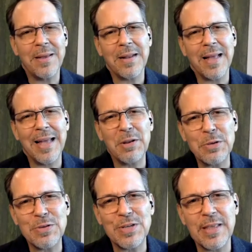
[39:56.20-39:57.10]
how do
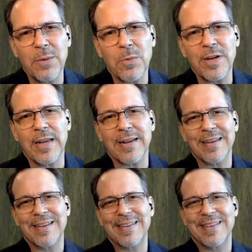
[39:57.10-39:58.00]
you see that working?
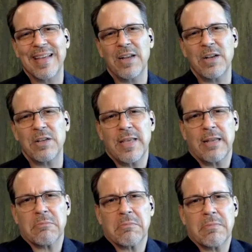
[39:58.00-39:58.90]
How does
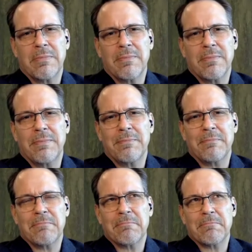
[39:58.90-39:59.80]
that,
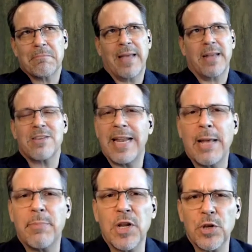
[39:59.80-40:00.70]
how does that
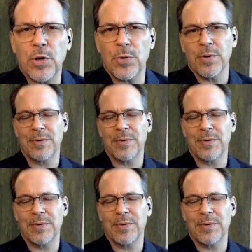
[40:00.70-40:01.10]
happen in you?